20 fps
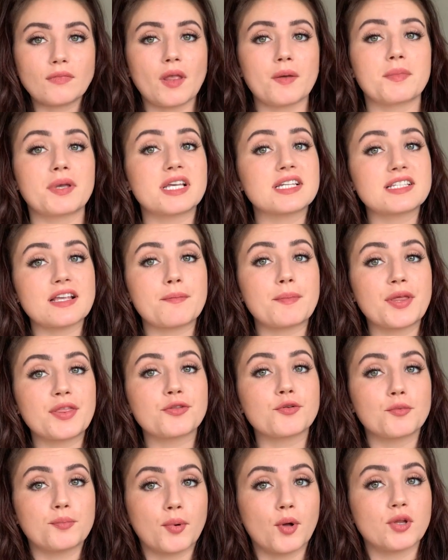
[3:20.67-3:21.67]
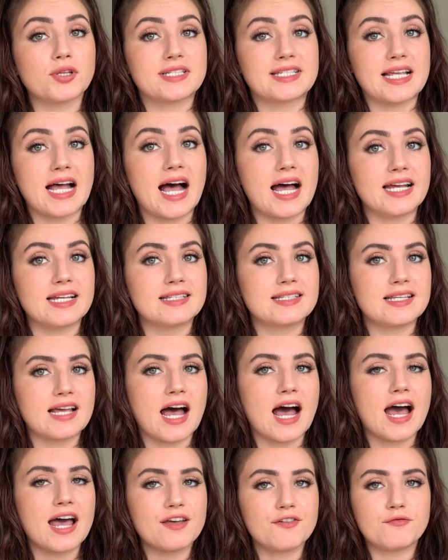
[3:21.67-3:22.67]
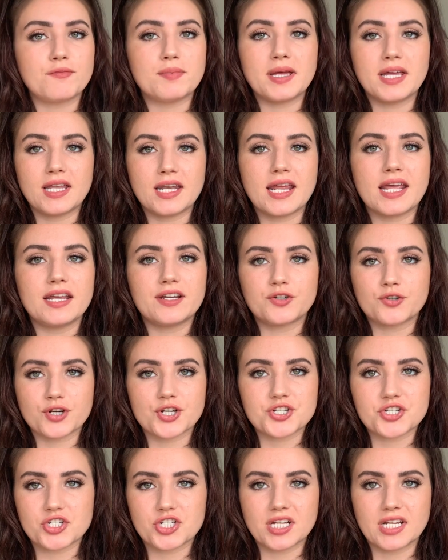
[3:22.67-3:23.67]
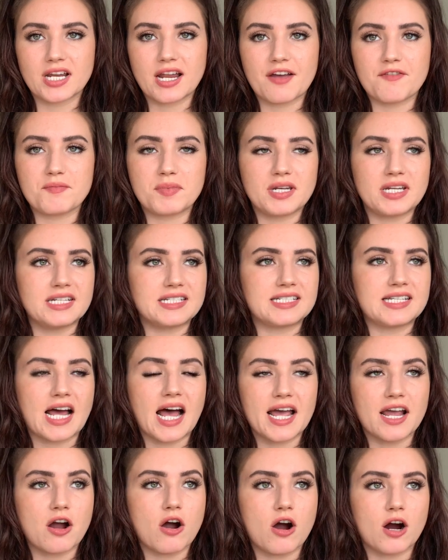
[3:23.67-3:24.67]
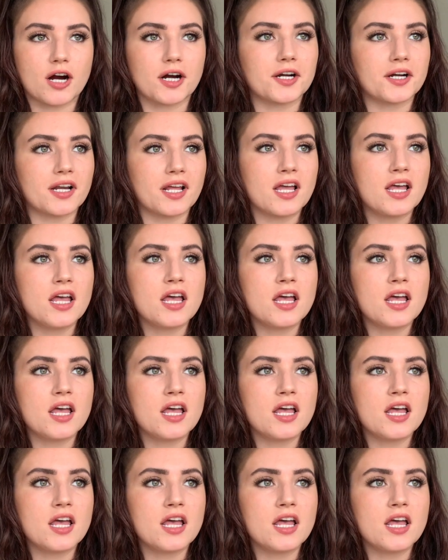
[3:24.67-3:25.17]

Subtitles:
because I've been through both sides. I've been a Christian, I've been a diehard,